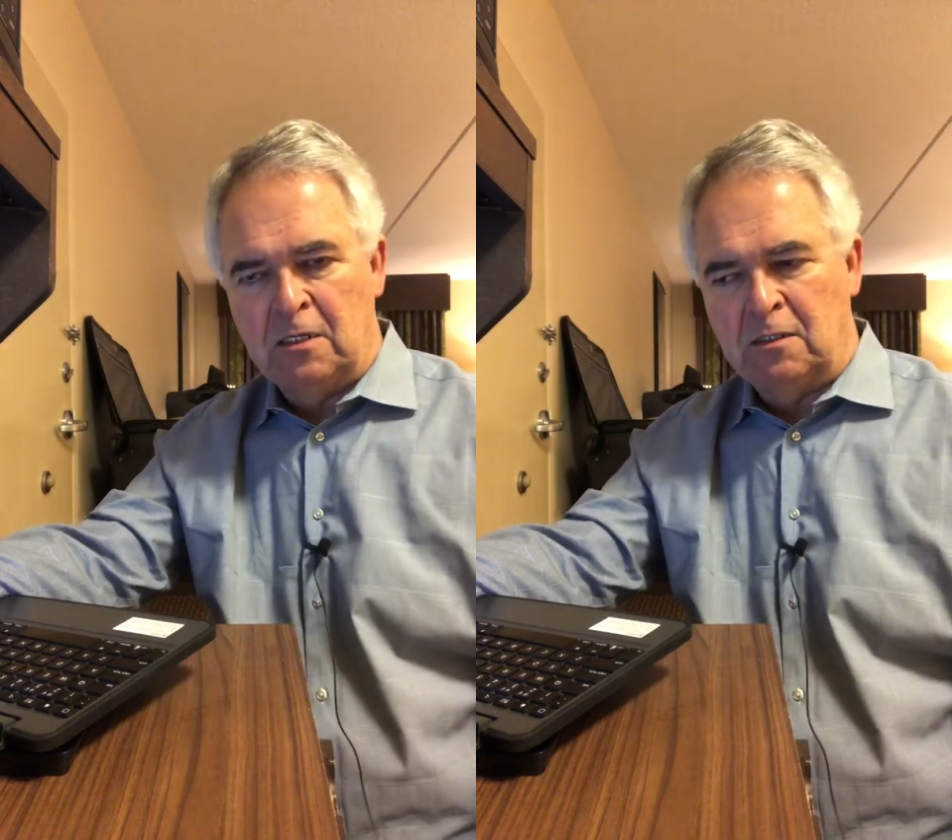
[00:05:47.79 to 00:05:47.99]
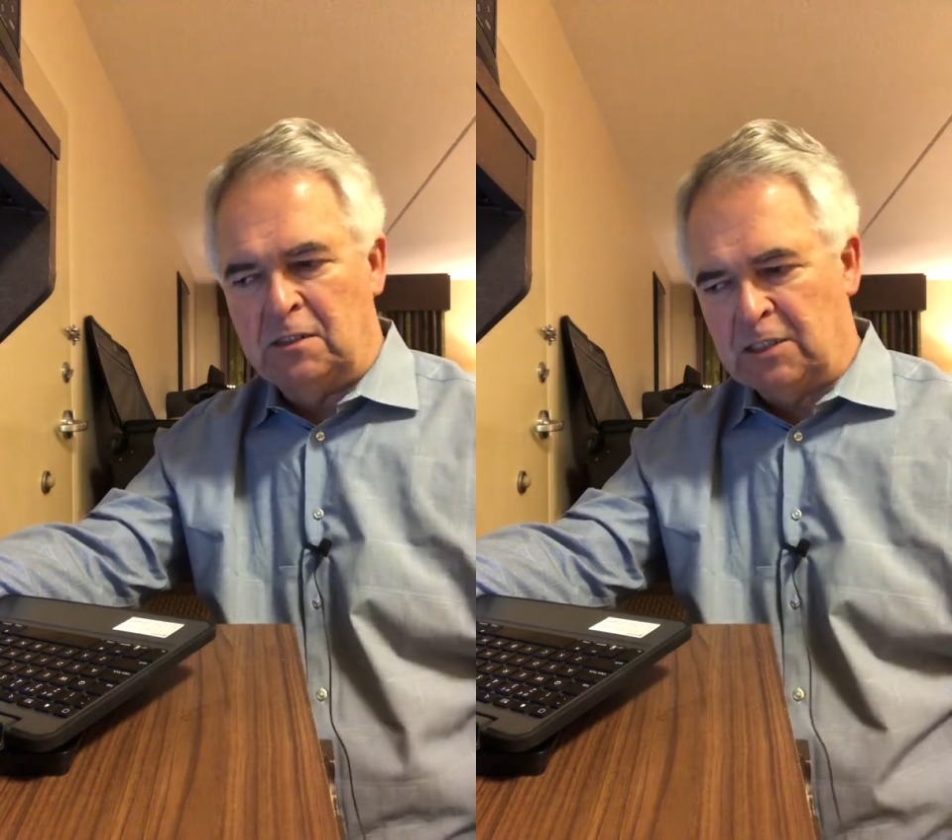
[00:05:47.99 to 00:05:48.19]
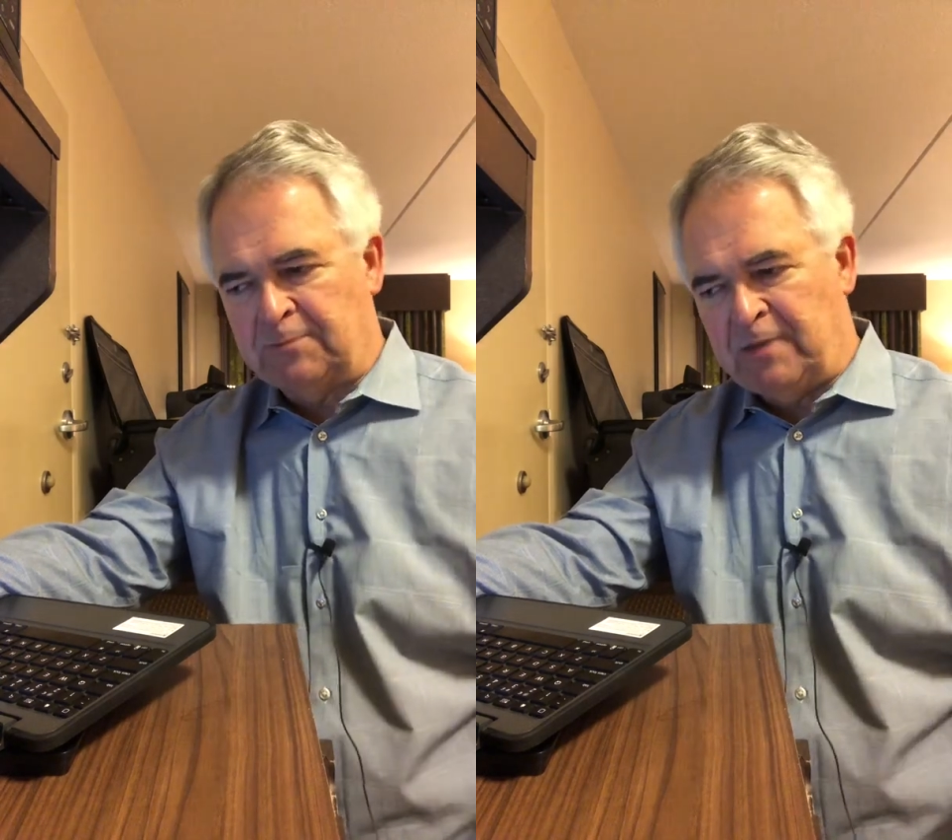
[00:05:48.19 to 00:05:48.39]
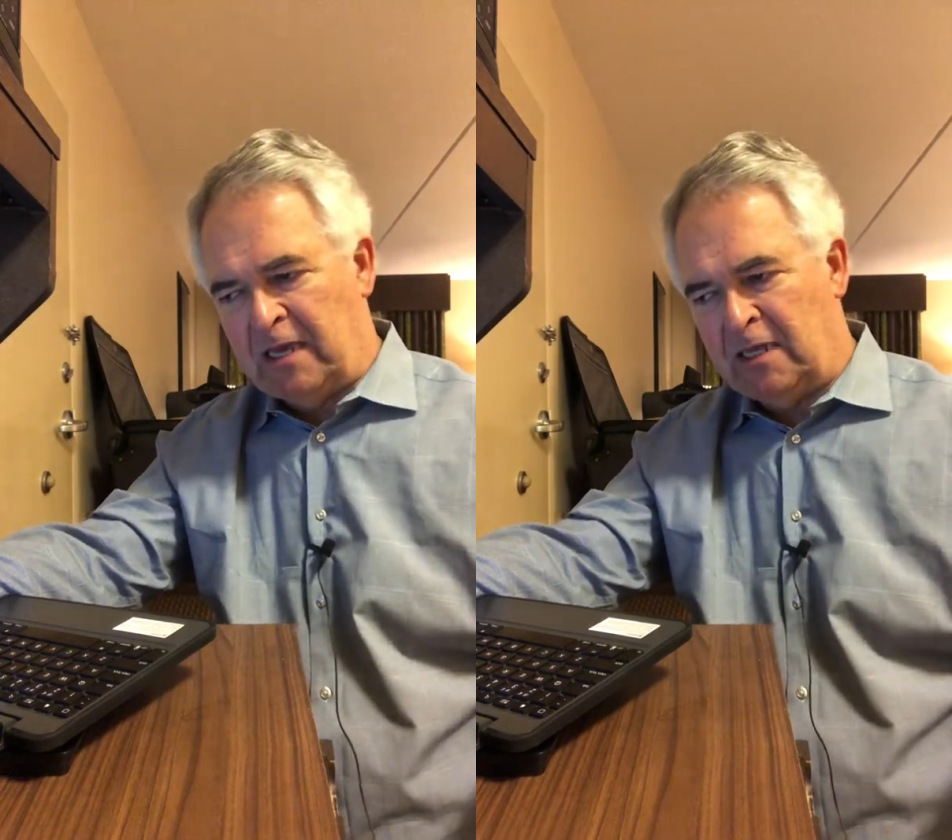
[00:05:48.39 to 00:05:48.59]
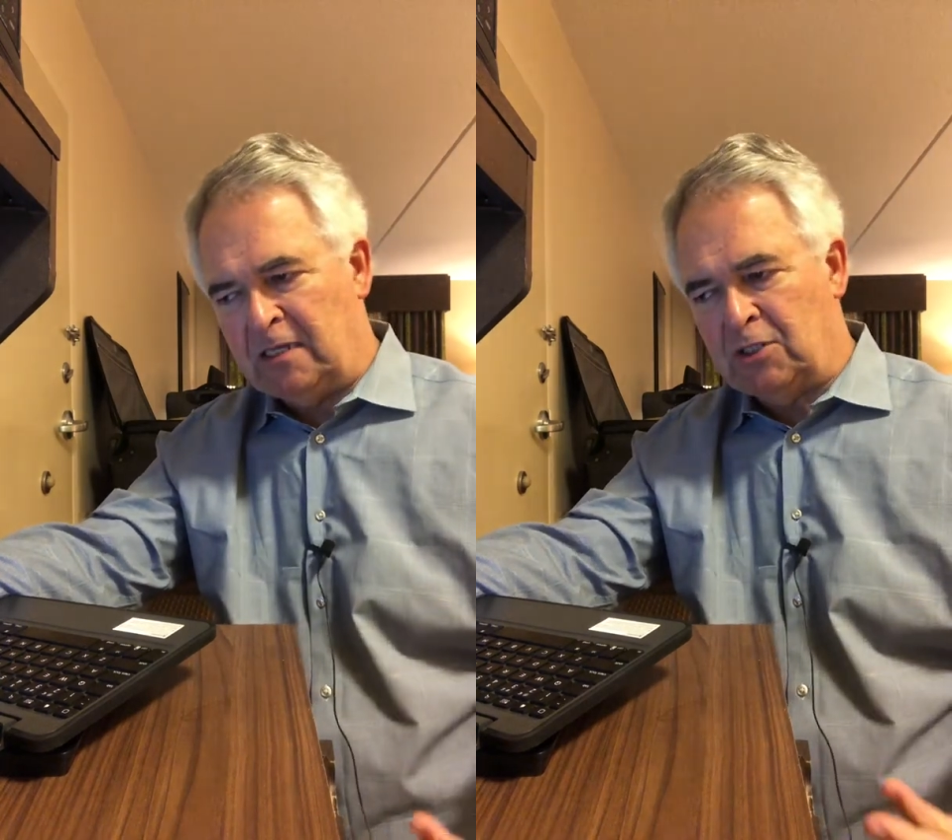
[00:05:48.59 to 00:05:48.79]
This
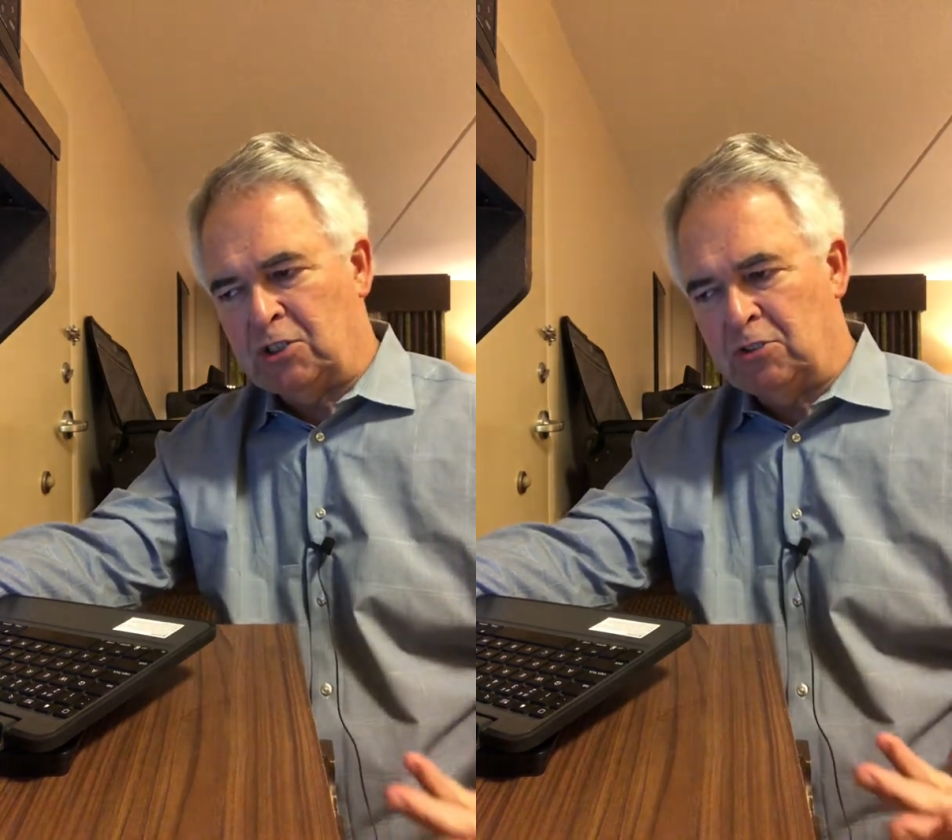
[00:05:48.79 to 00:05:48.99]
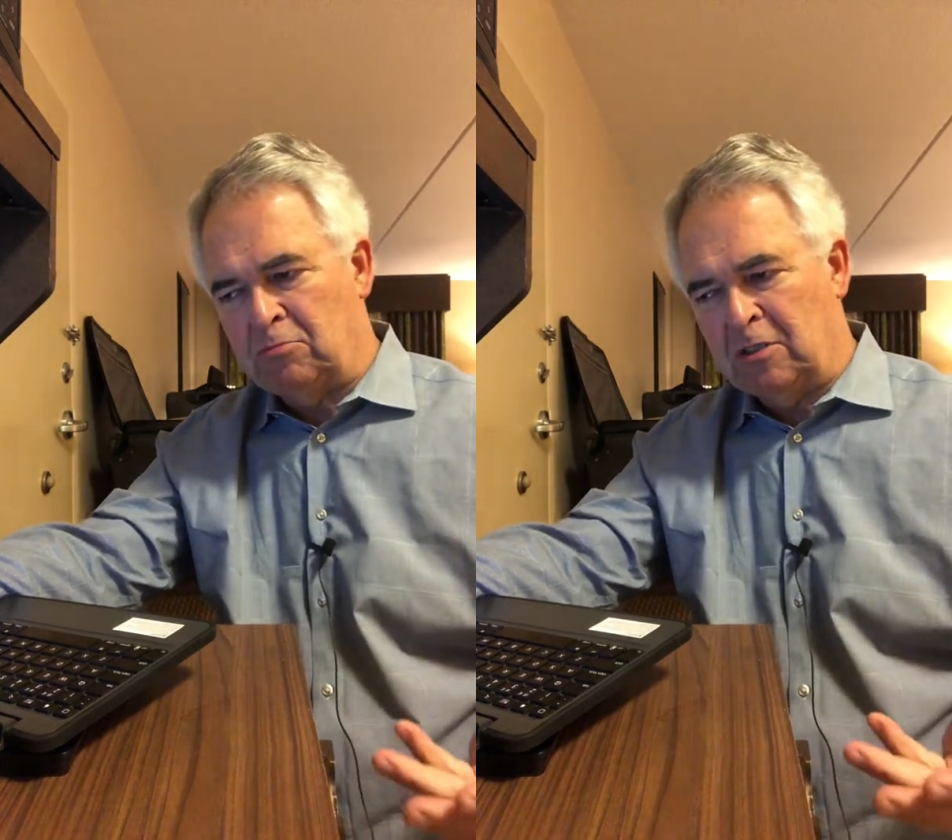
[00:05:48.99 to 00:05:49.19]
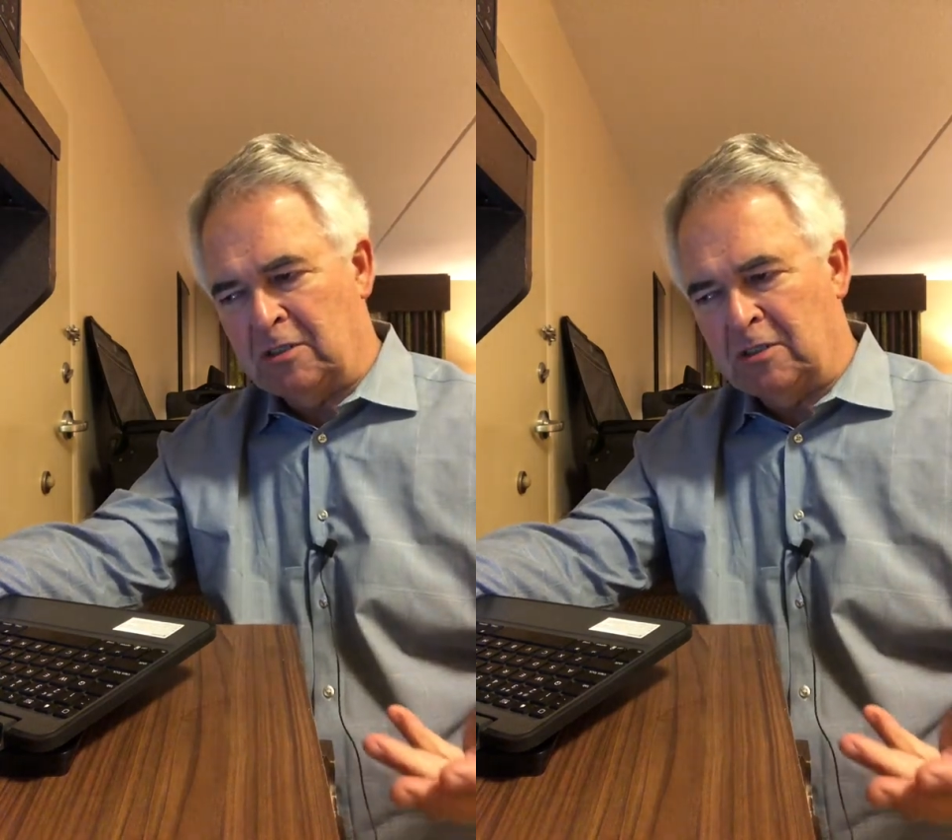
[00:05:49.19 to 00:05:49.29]
page